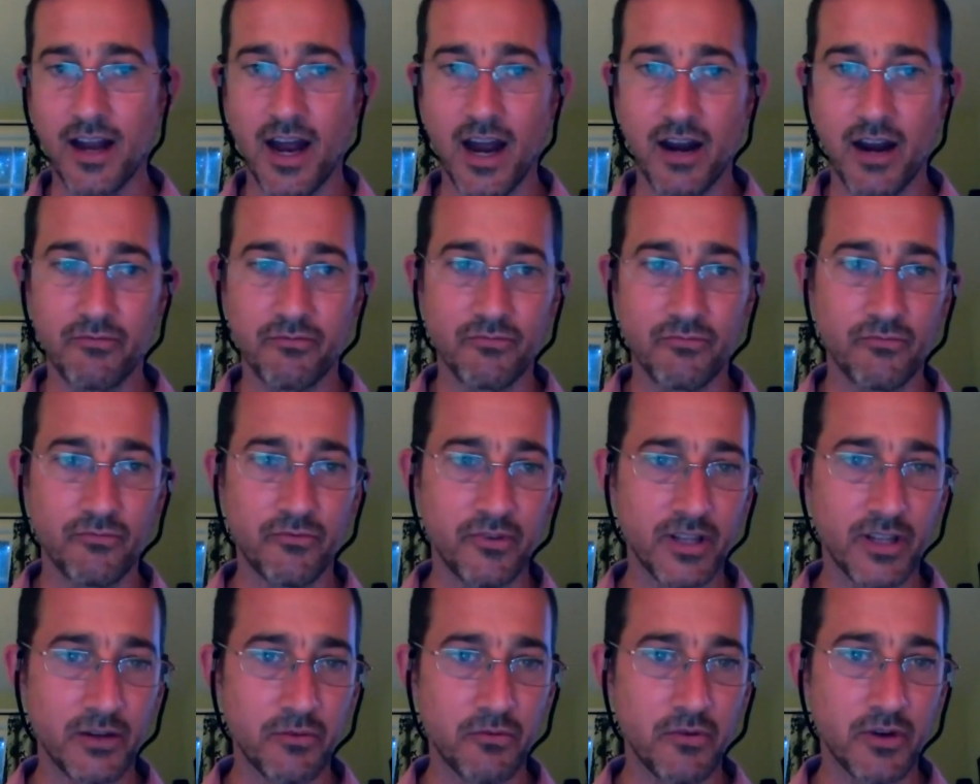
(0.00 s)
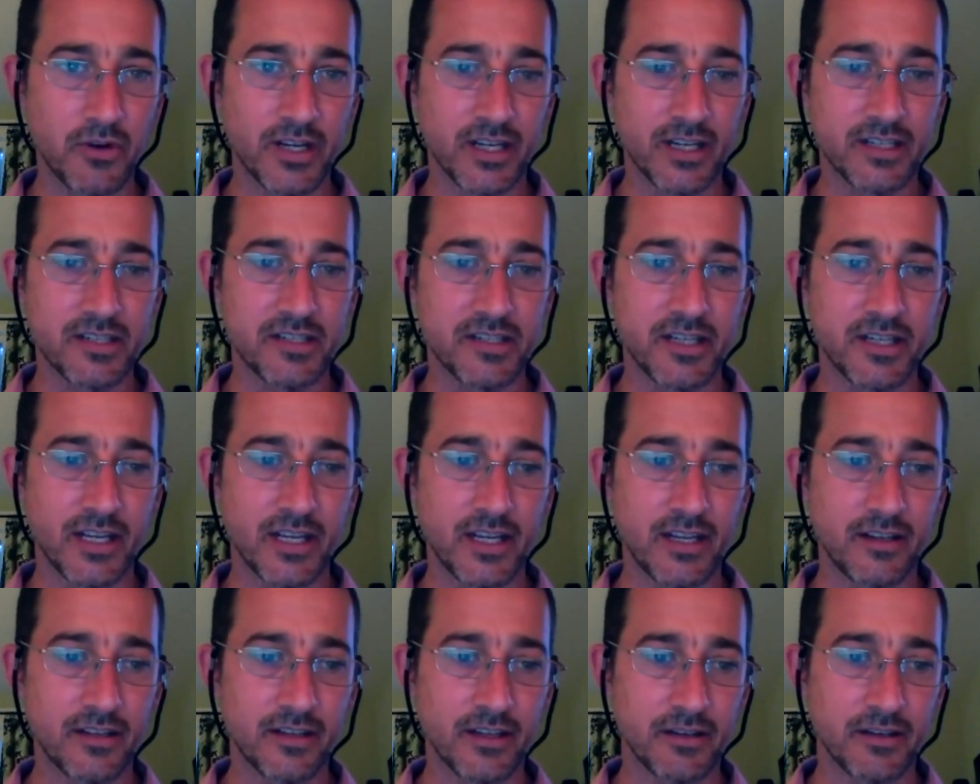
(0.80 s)
I, I really want to
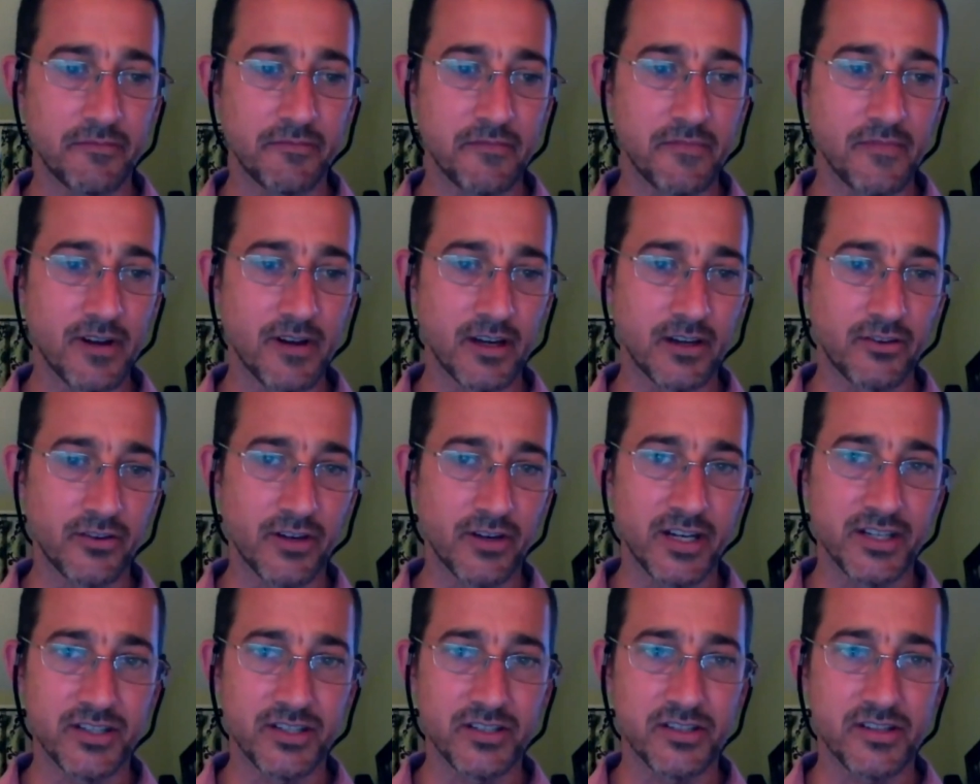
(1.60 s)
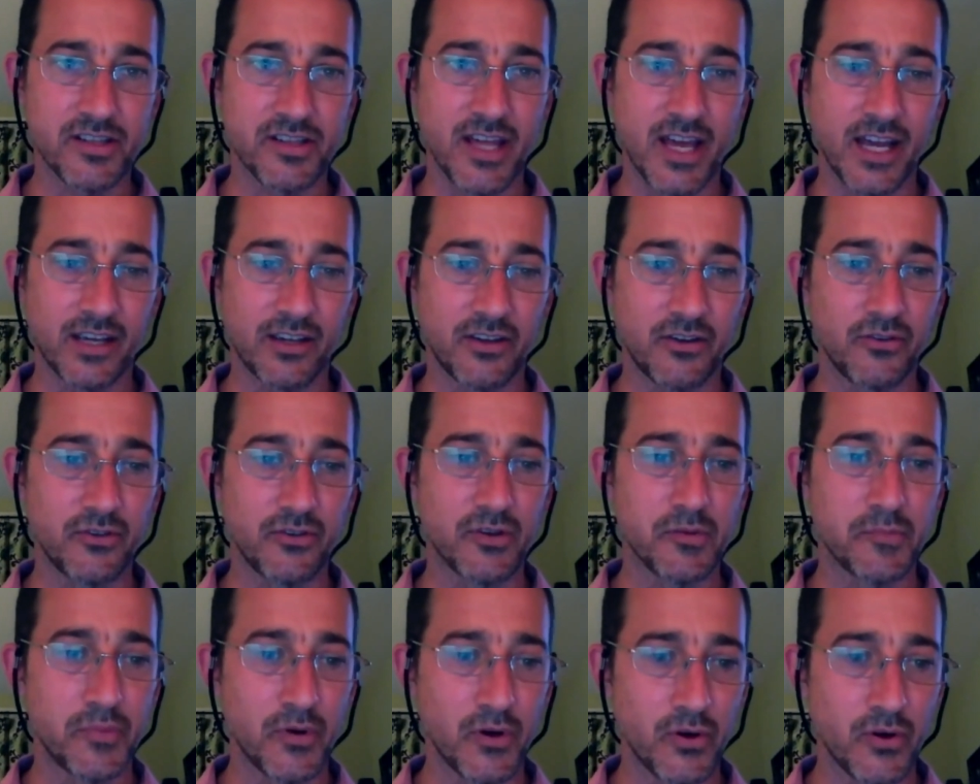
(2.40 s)
extend a, a, gracious thank
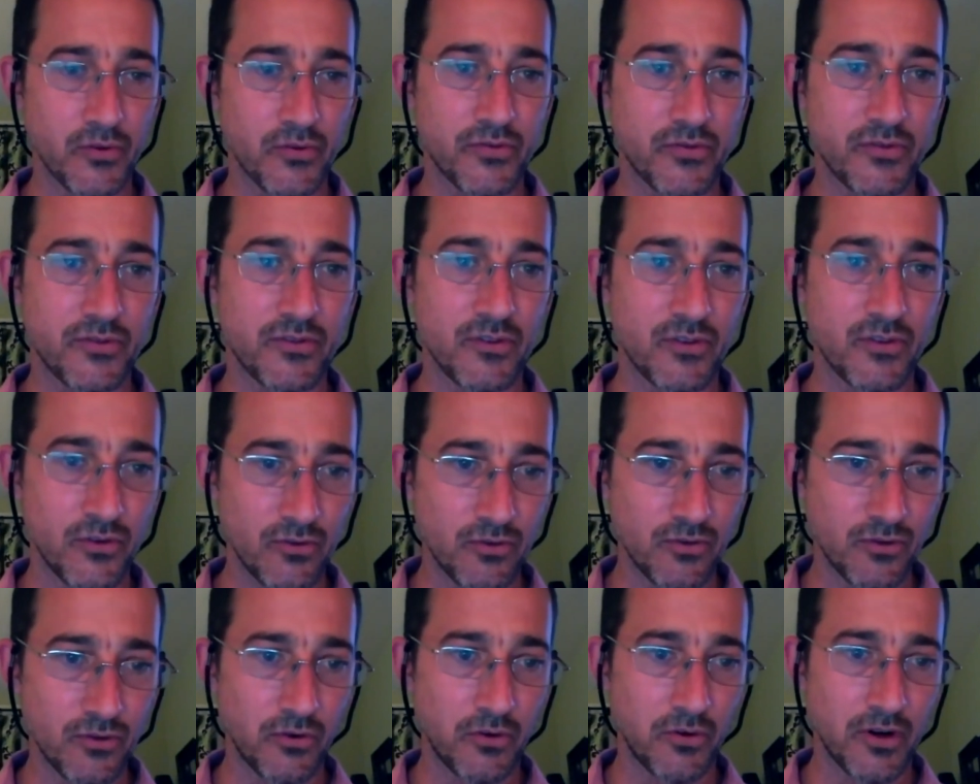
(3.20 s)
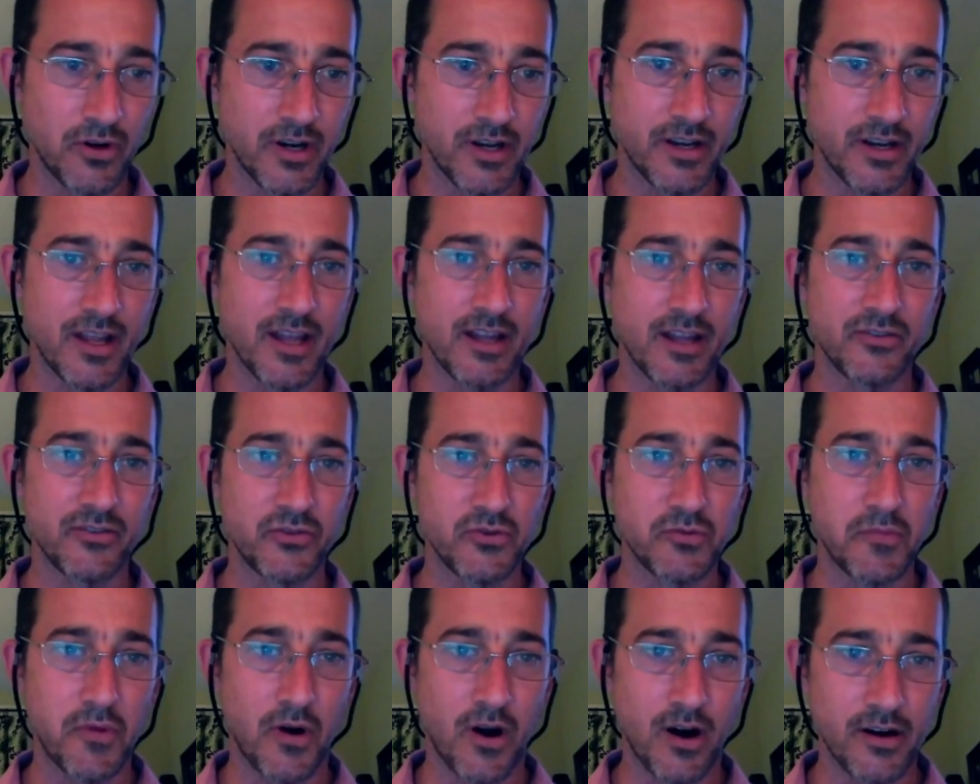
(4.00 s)
you to both you, Lauren,
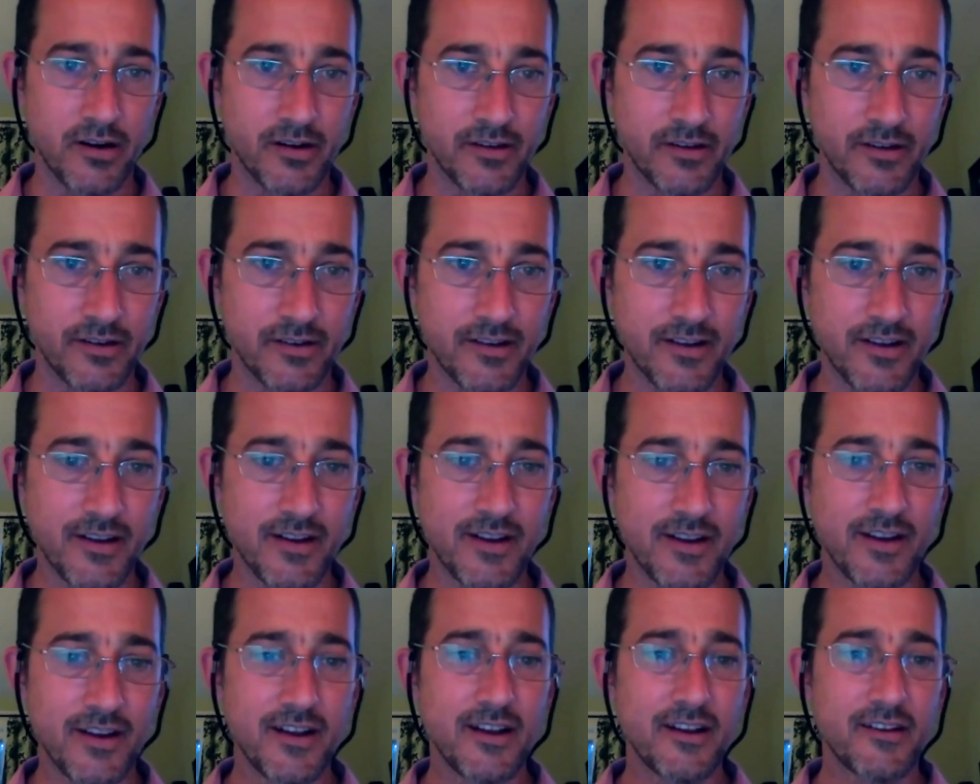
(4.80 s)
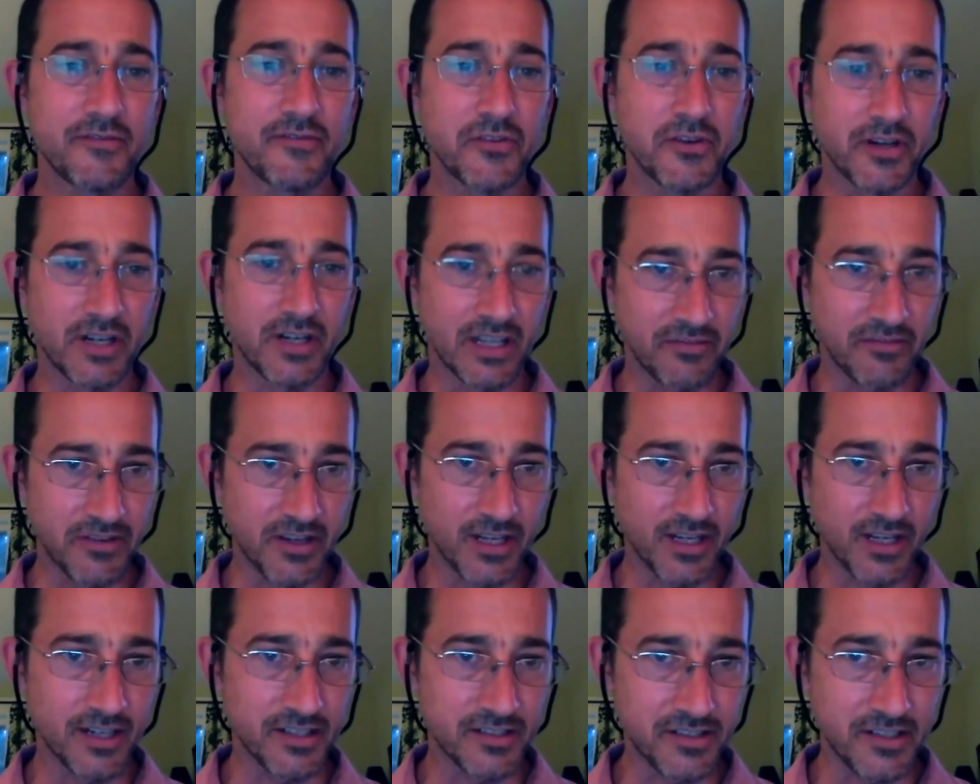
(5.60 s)
and you, Martin, for
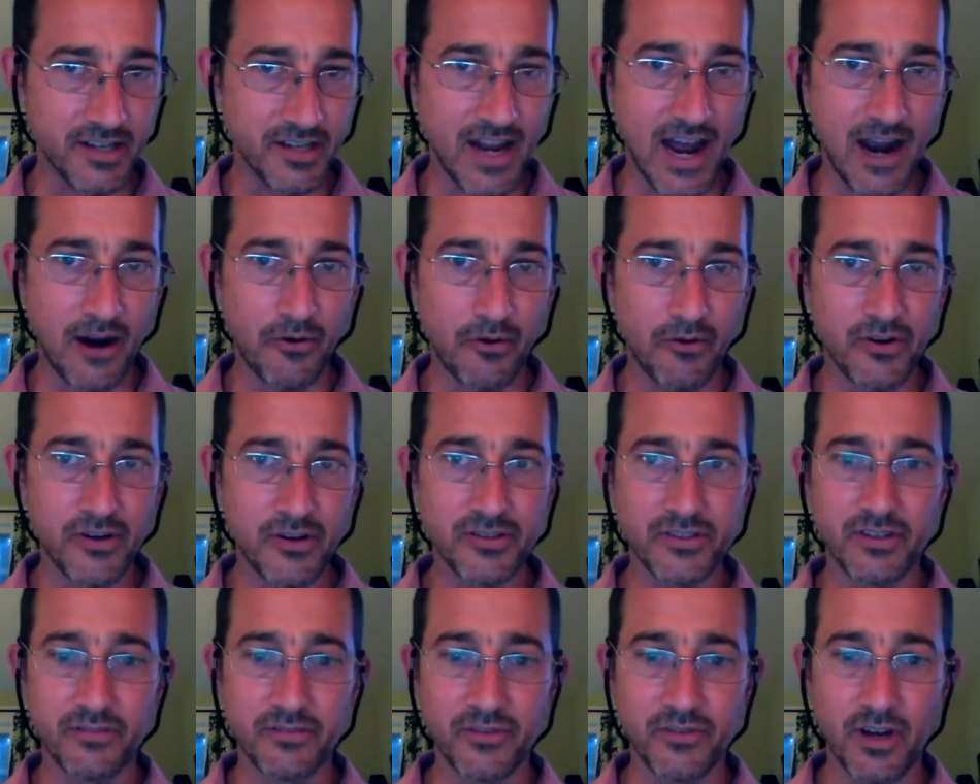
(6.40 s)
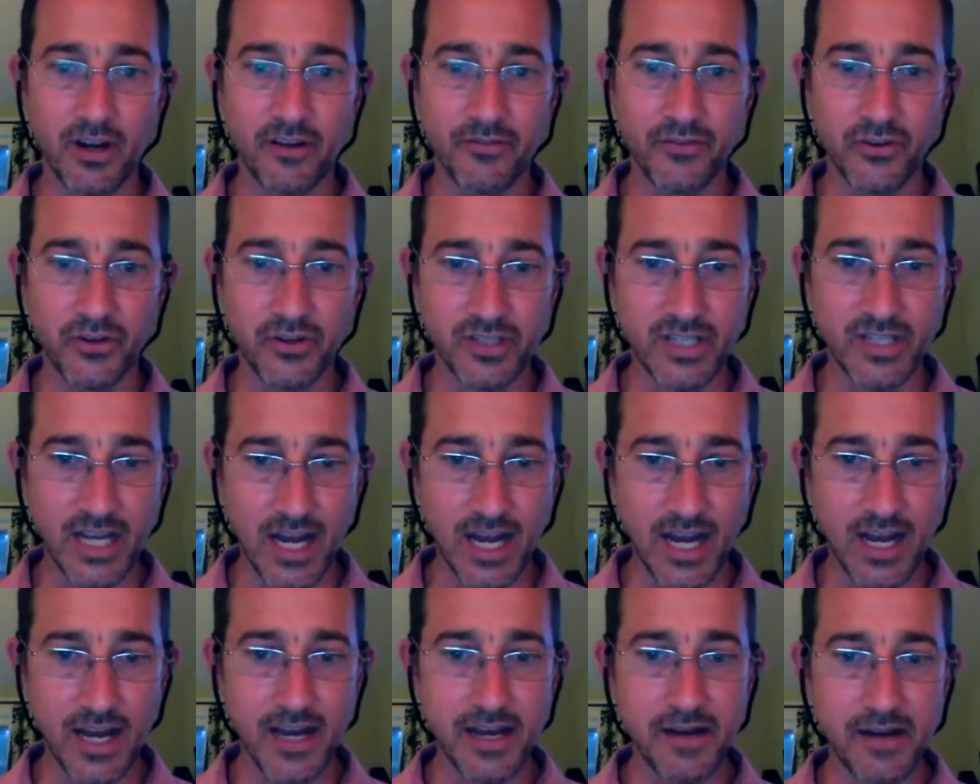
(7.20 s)
giving us an hours of, of your
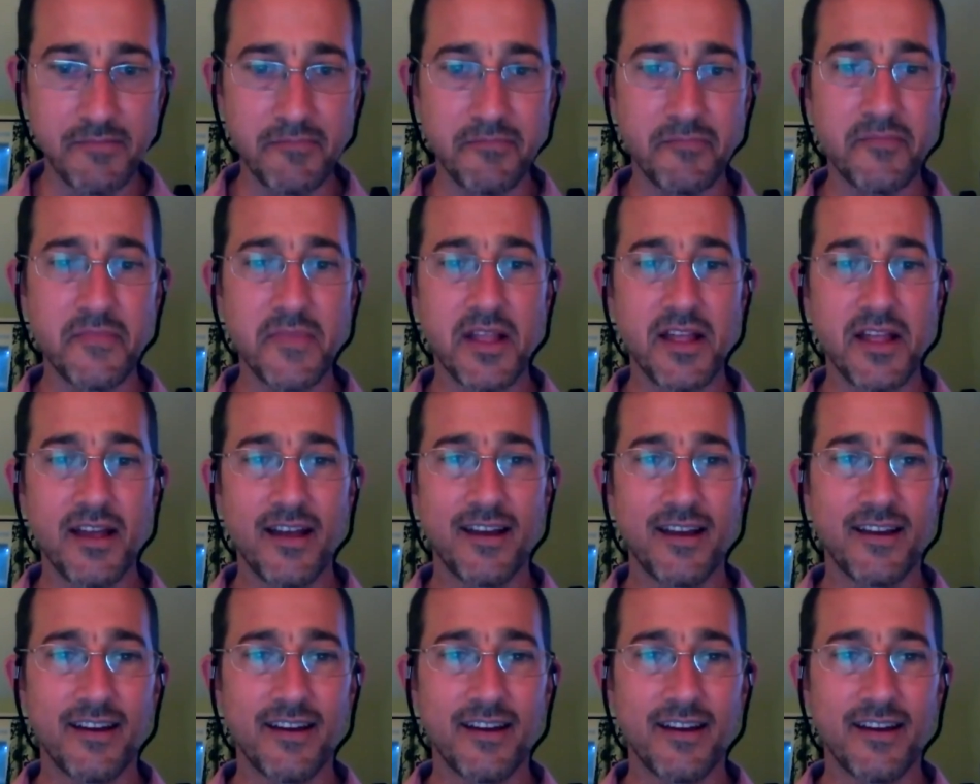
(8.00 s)
time.